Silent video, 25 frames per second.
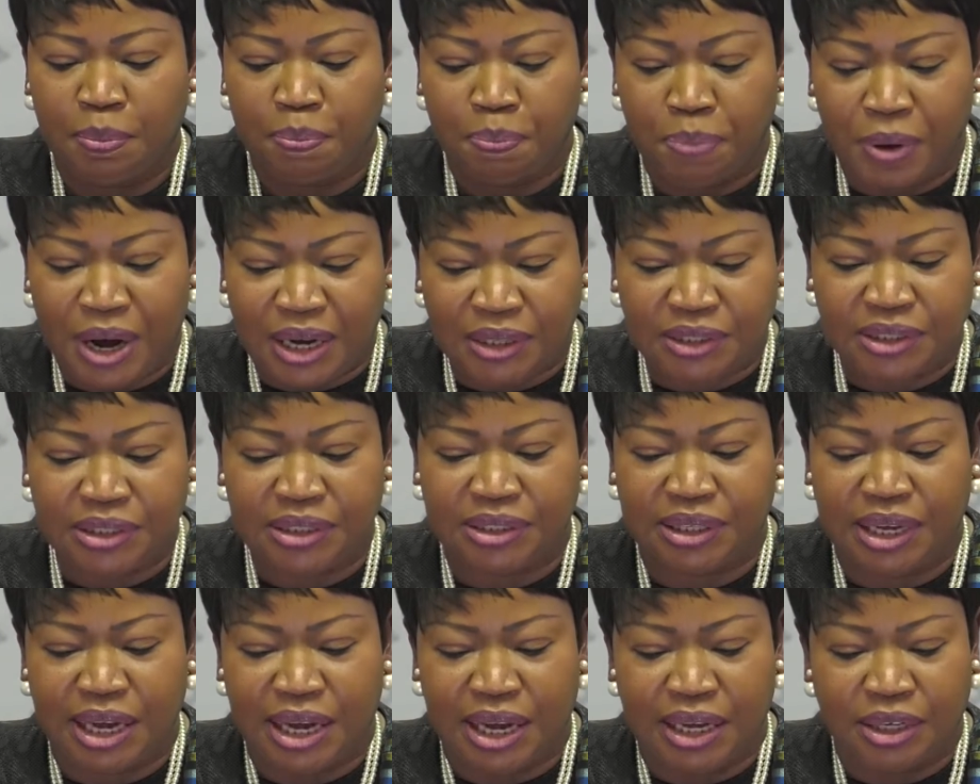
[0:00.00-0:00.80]

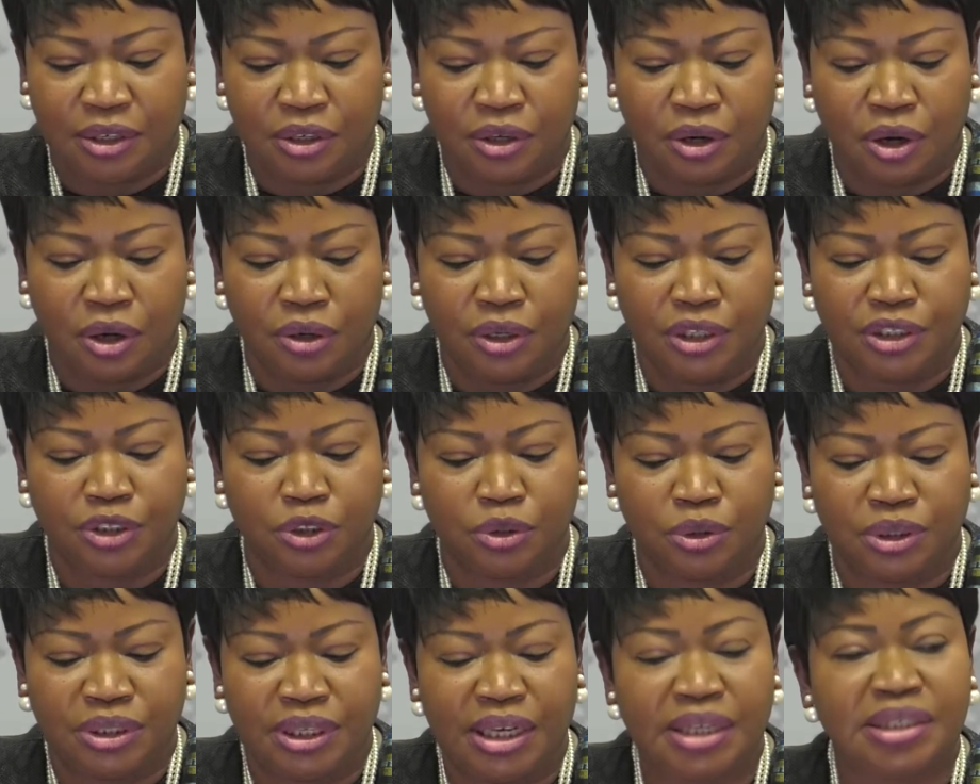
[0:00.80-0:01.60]
parties are encouraged
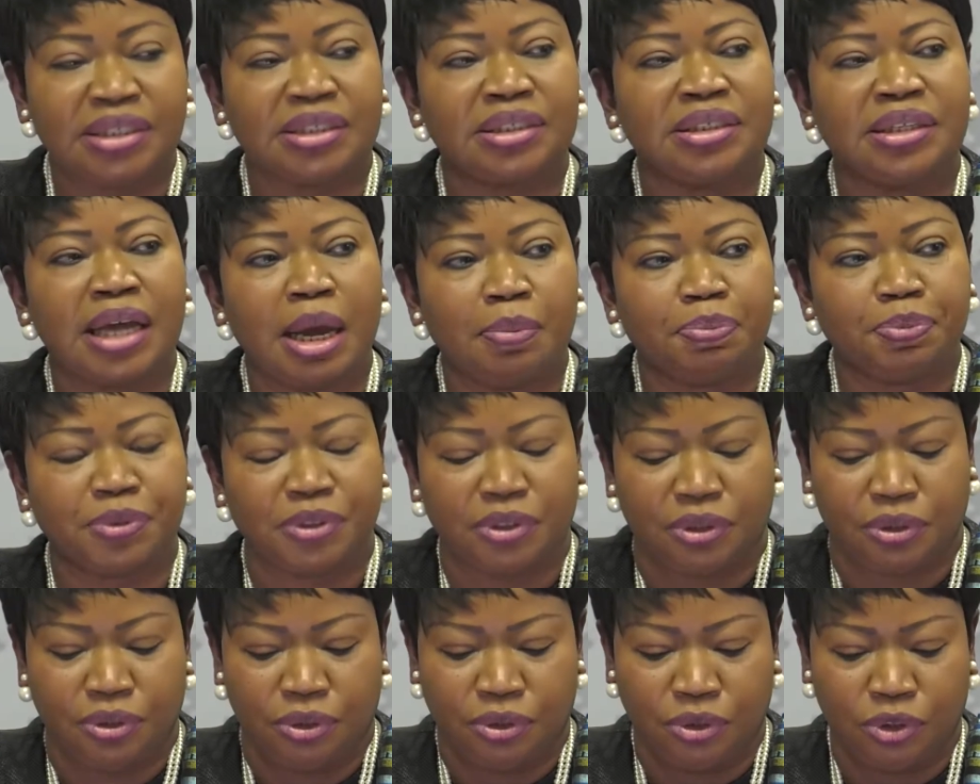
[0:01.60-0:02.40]
to take
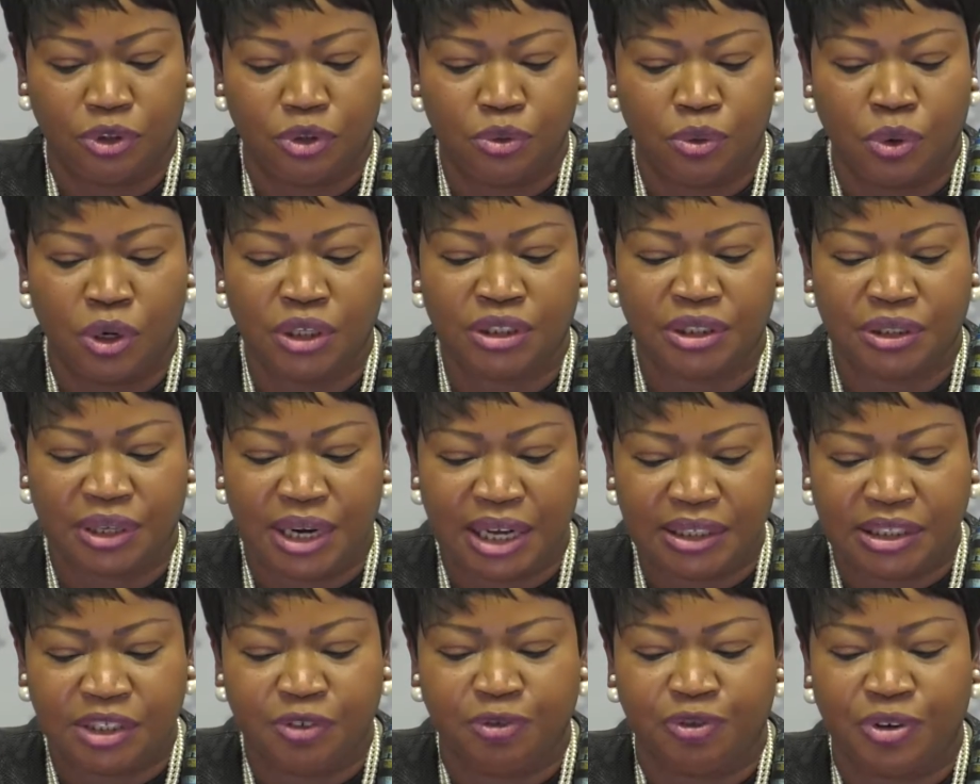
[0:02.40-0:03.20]
steps towards
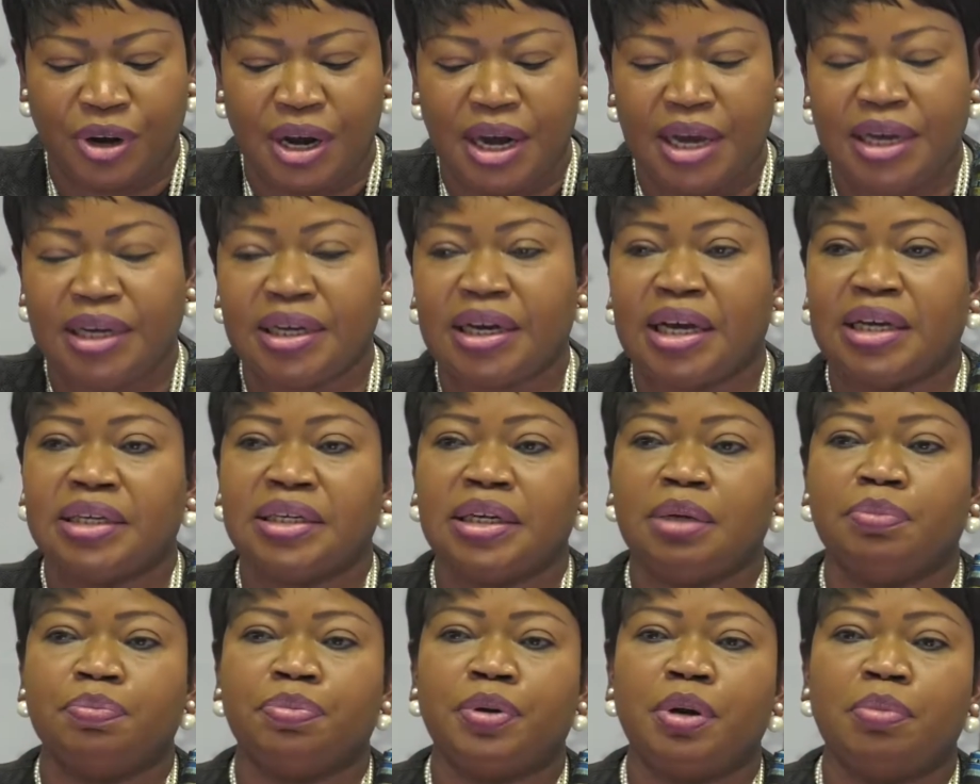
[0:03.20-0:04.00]
ratifying
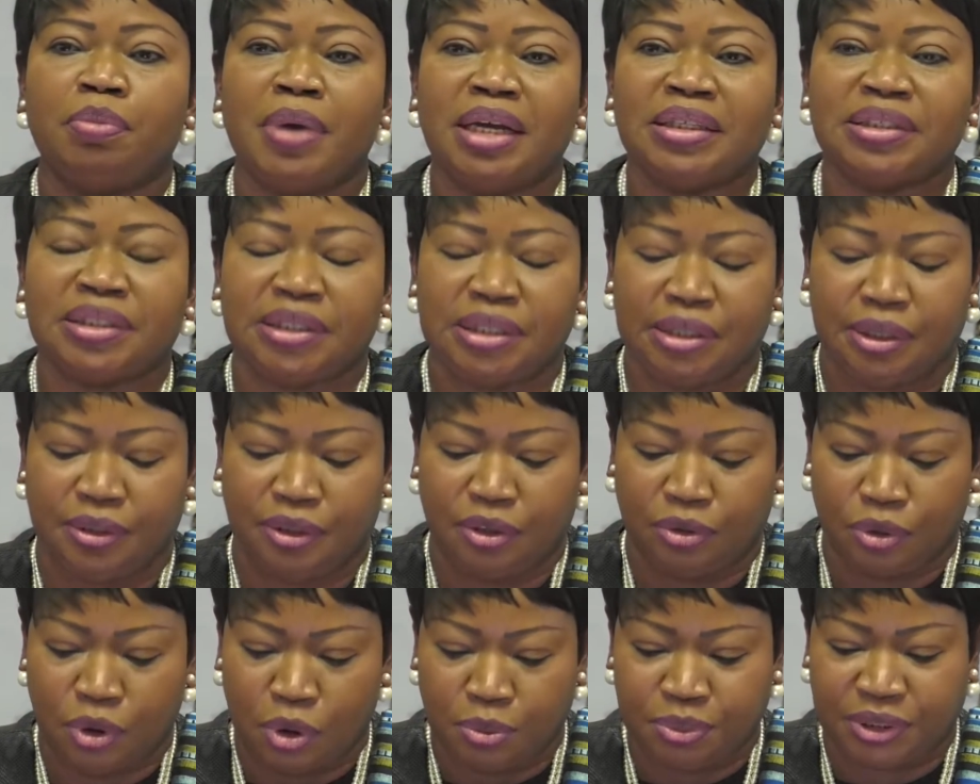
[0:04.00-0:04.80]
and implementing
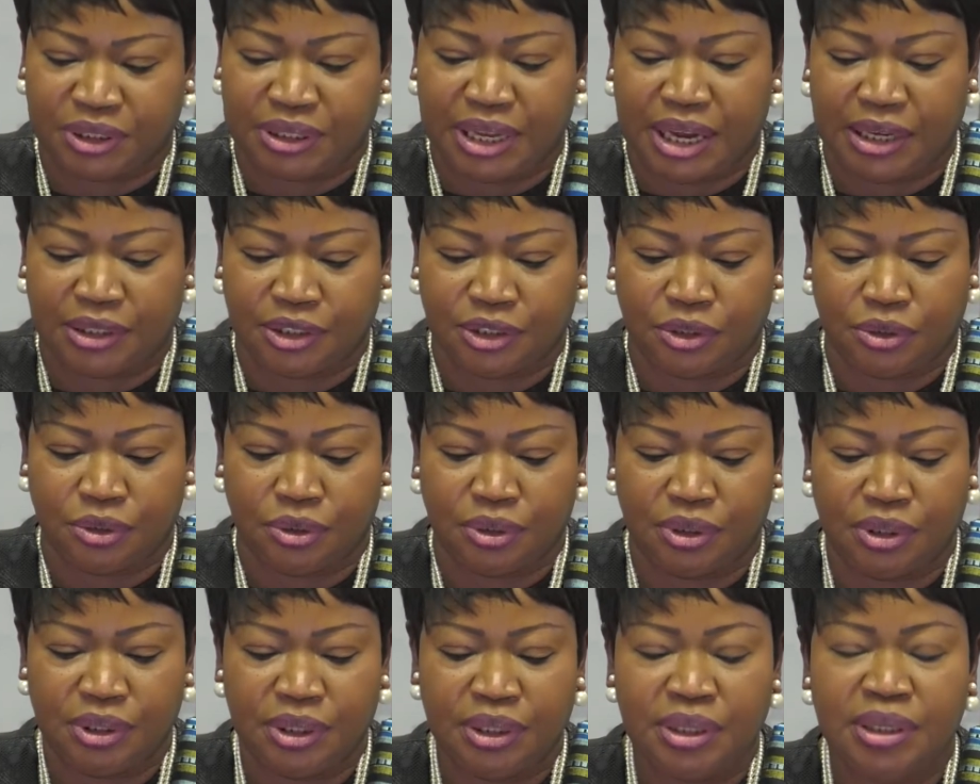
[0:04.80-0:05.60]
the Rome
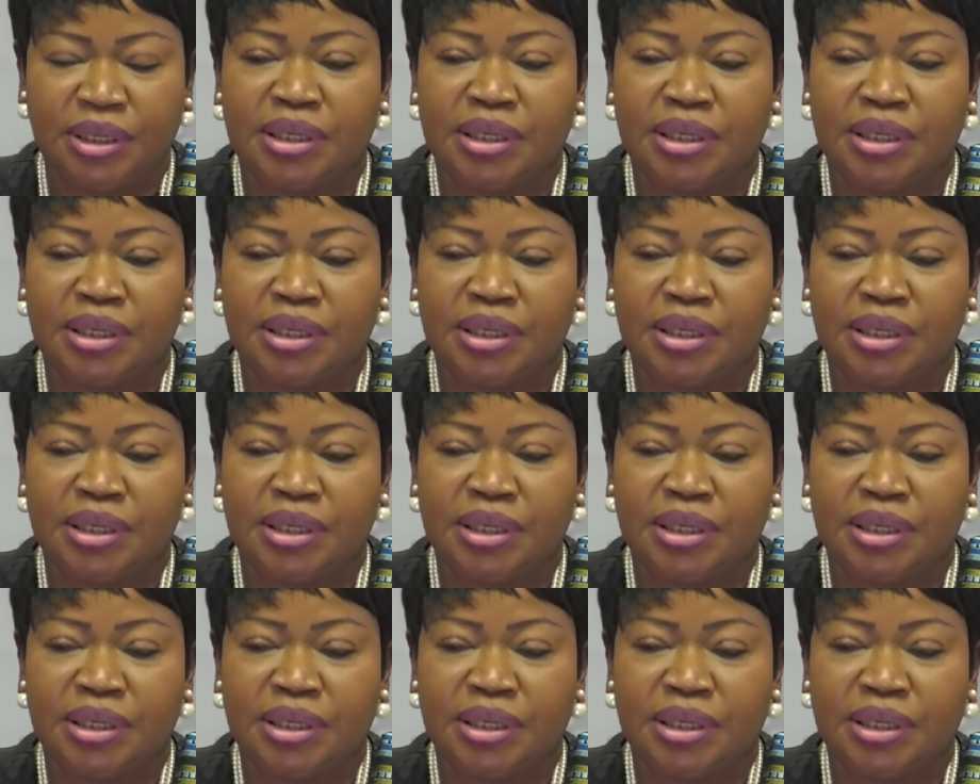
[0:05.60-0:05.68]
Statute